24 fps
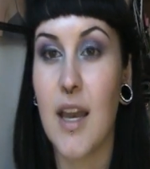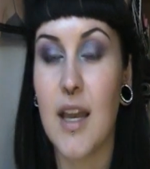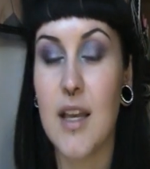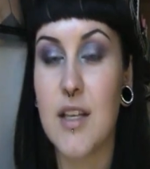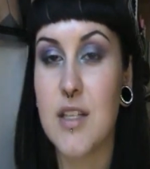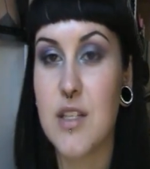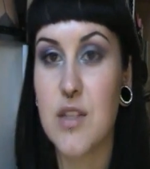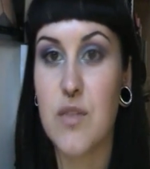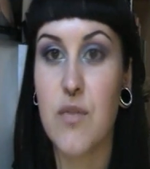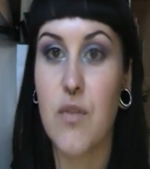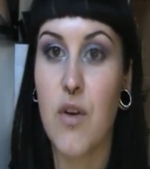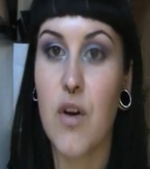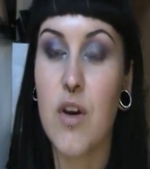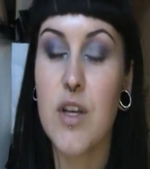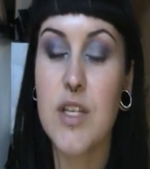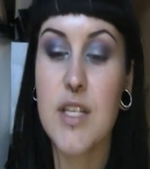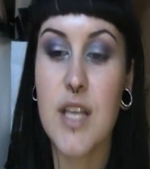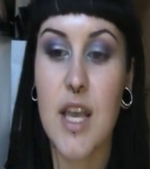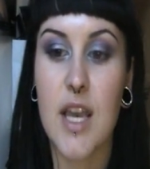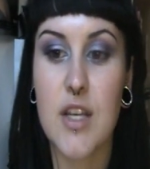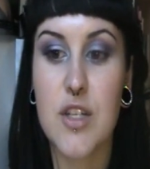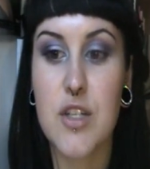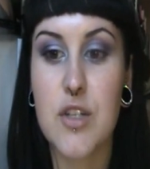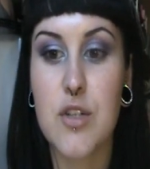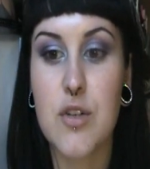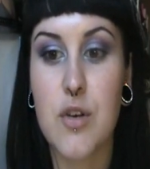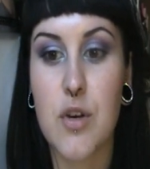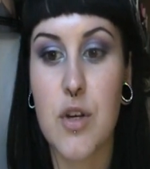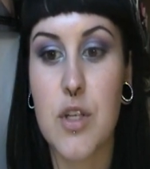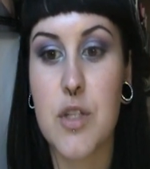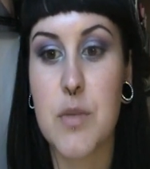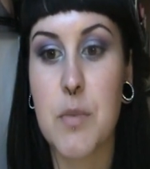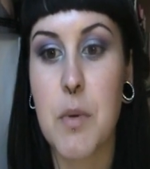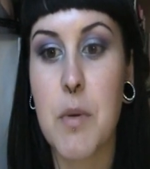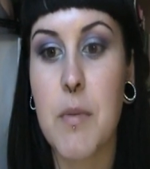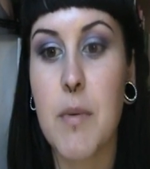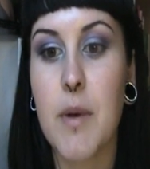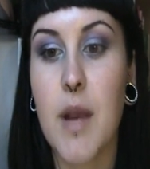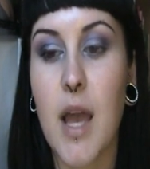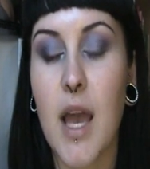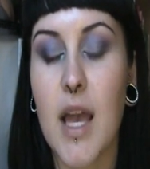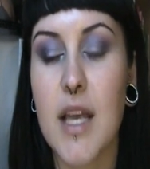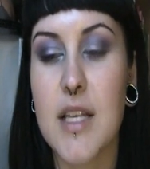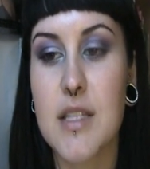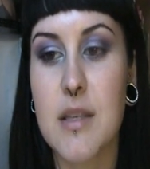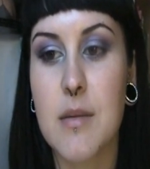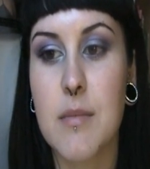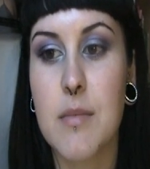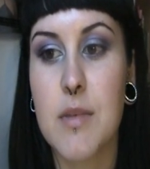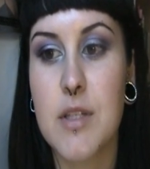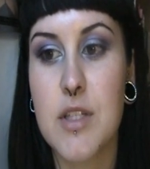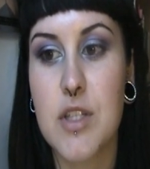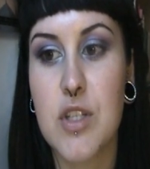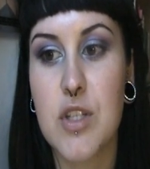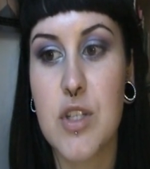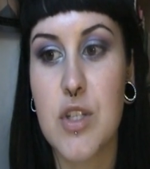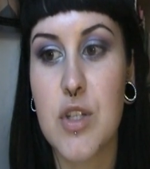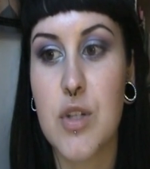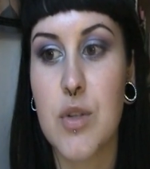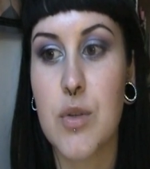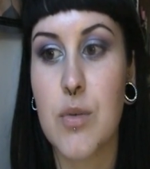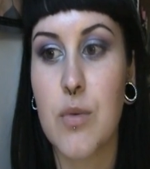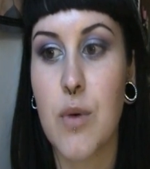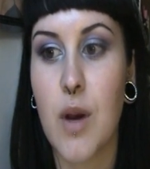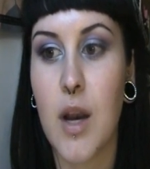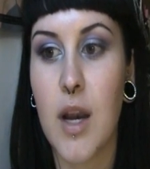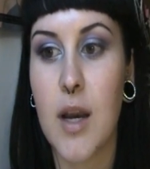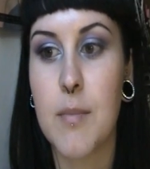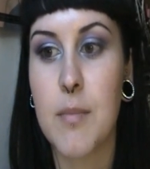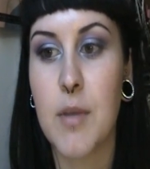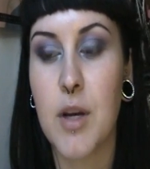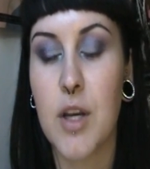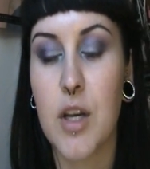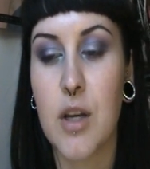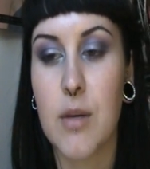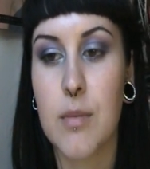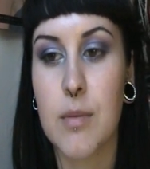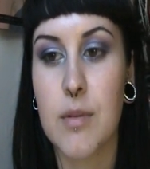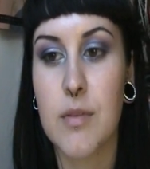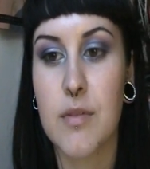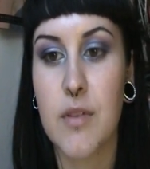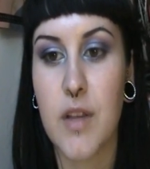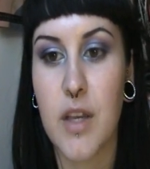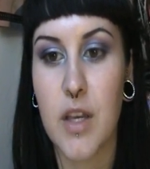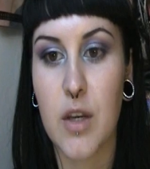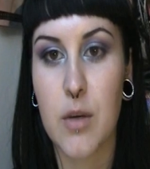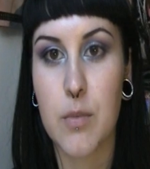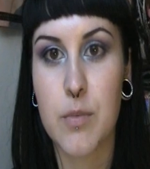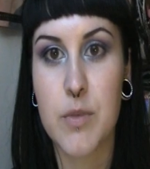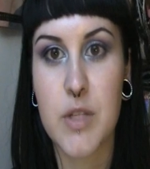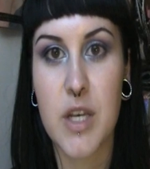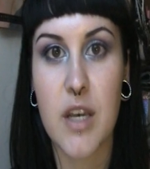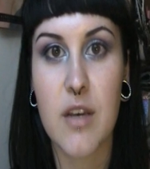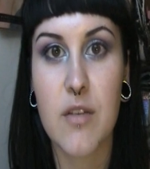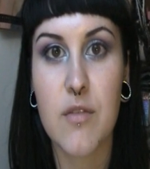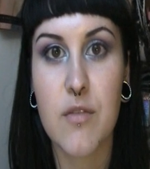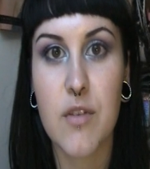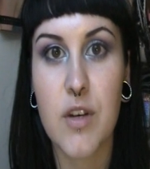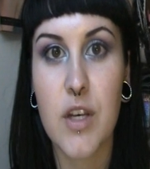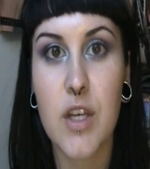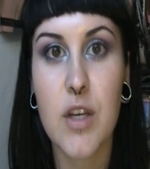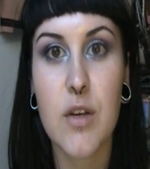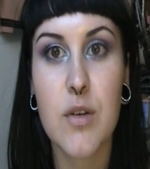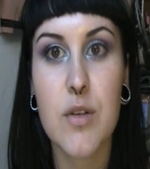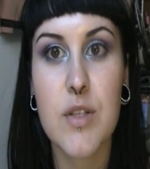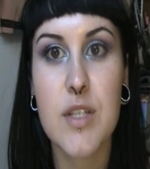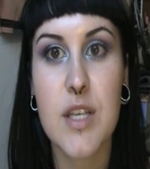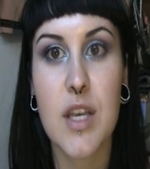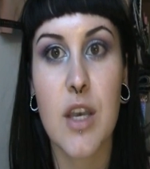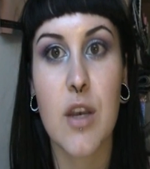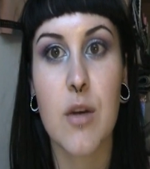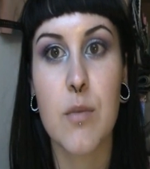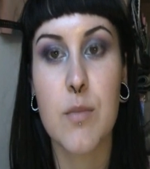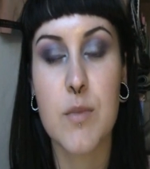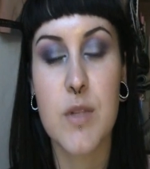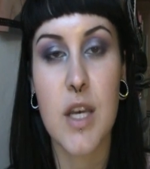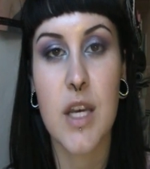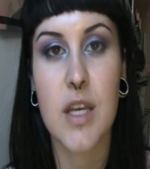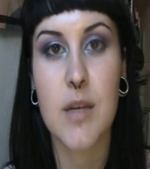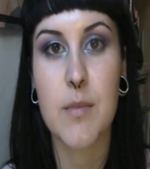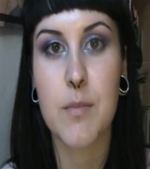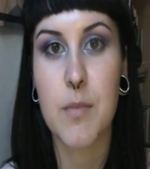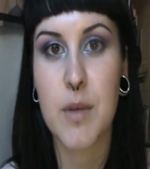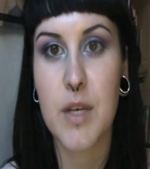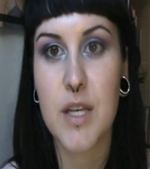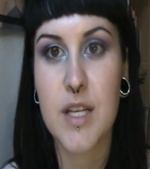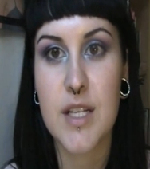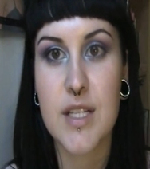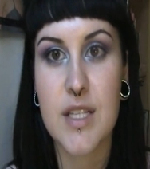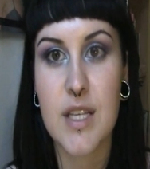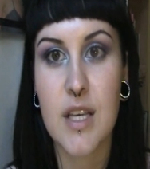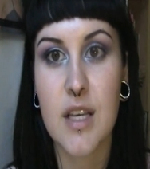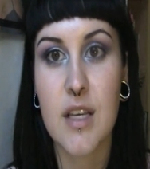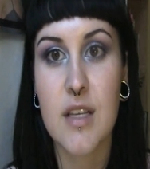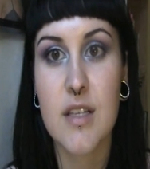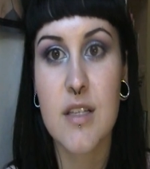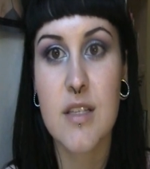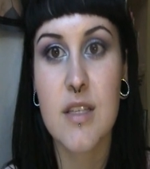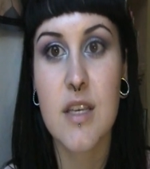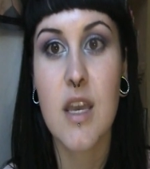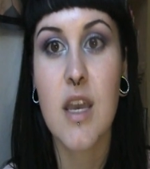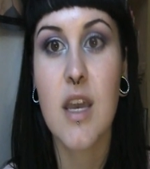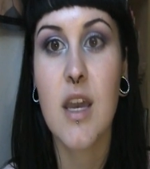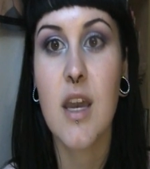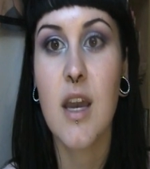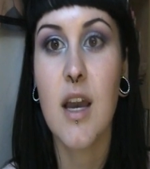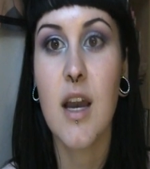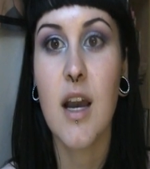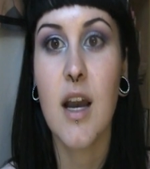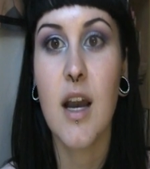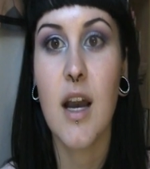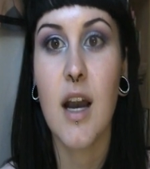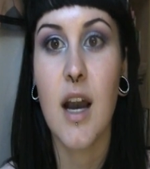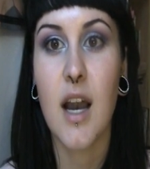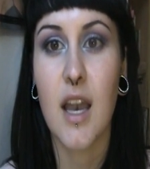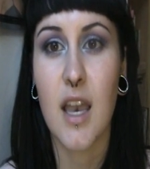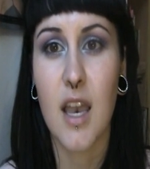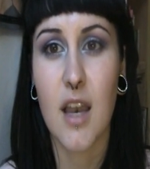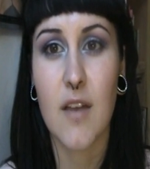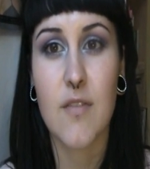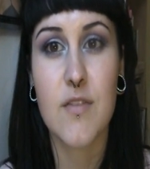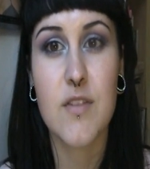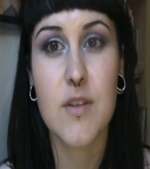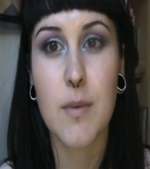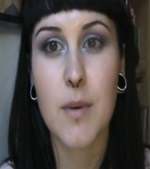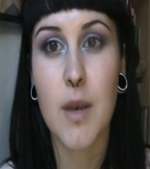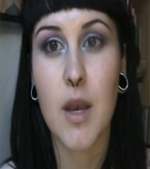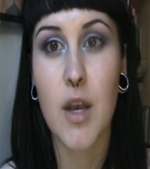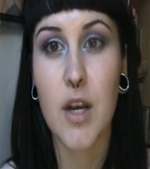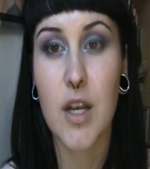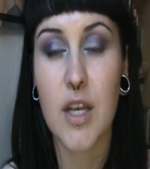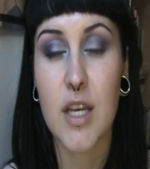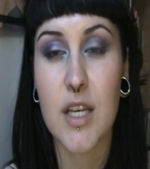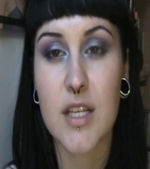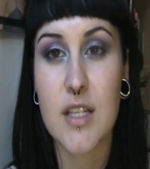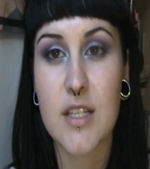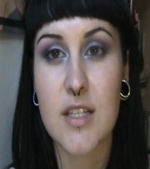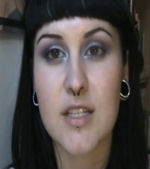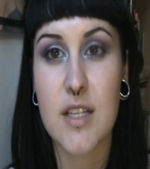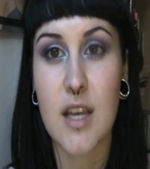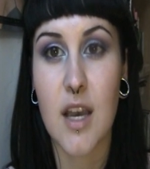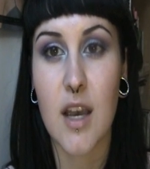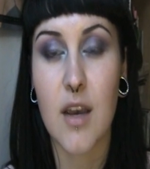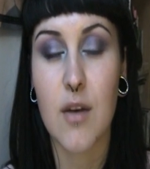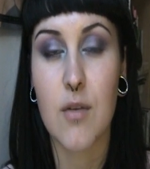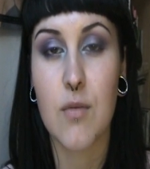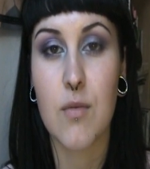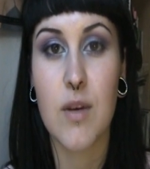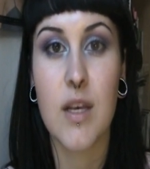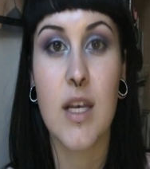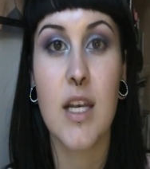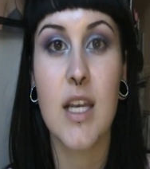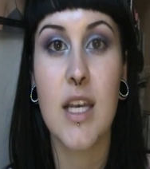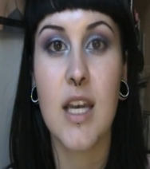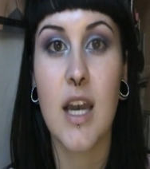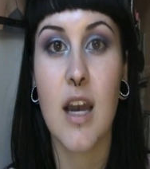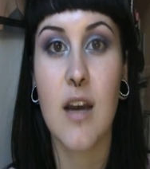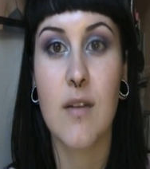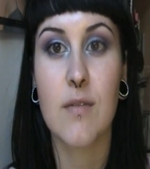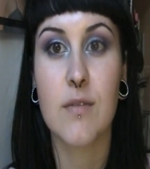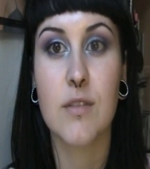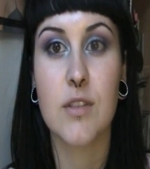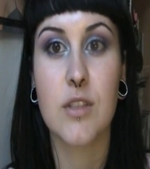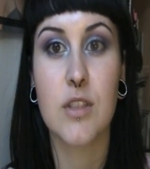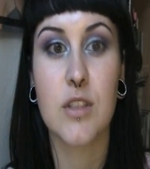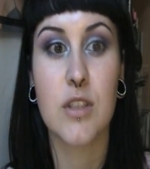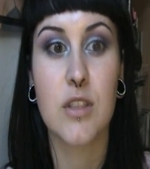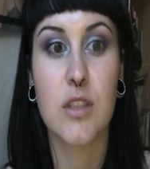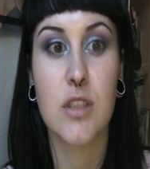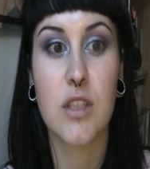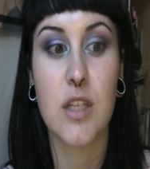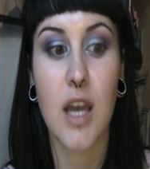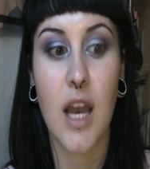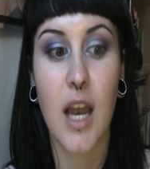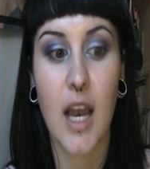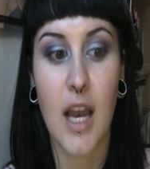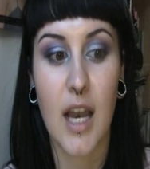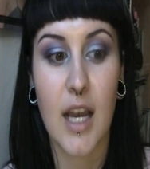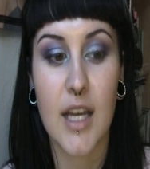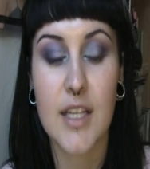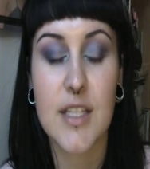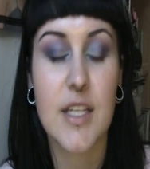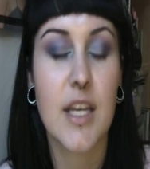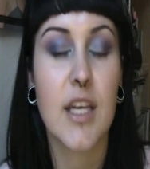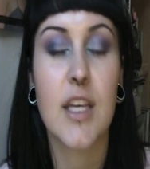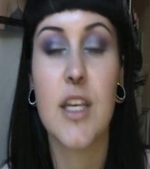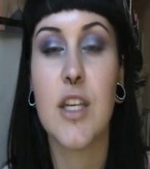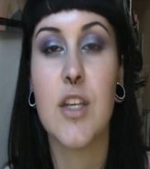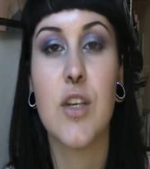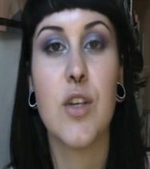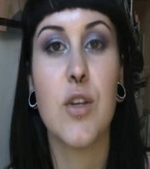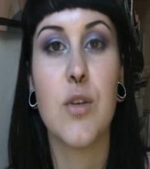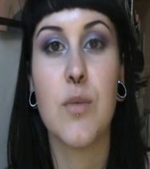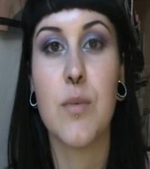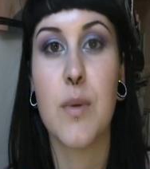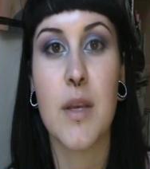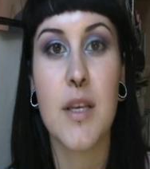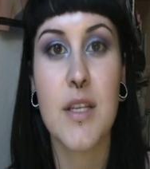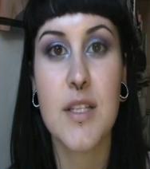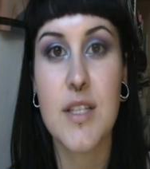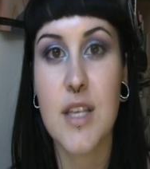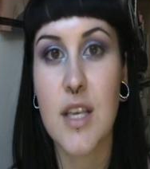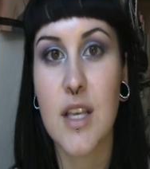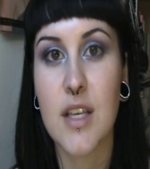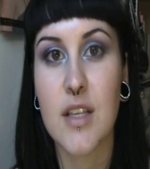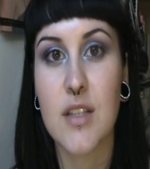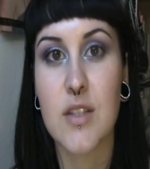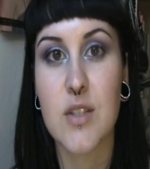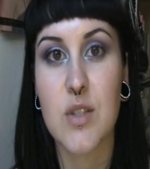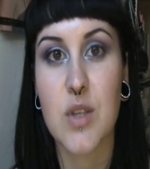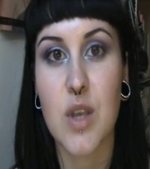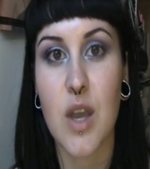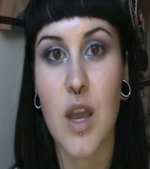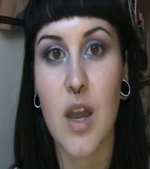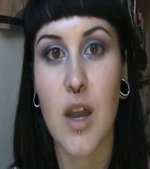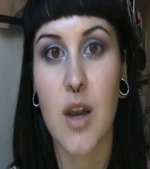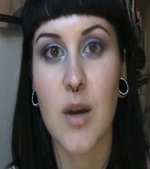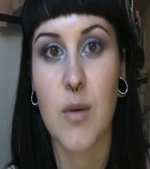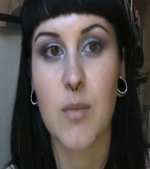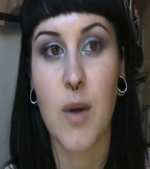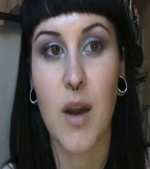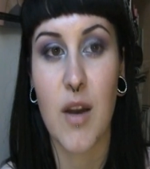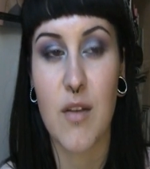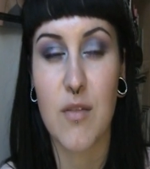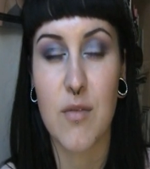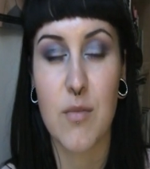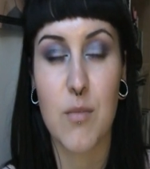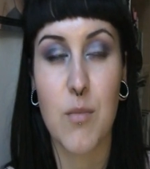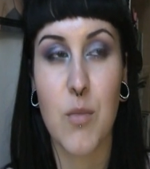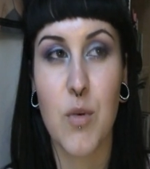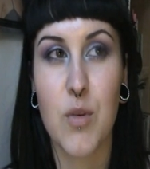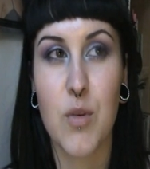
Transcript: As far as hair tutorials, people are asking me to do a couple of like updated videos, like updated piercings. I have to be honest, I really haven't had any new piercings. I've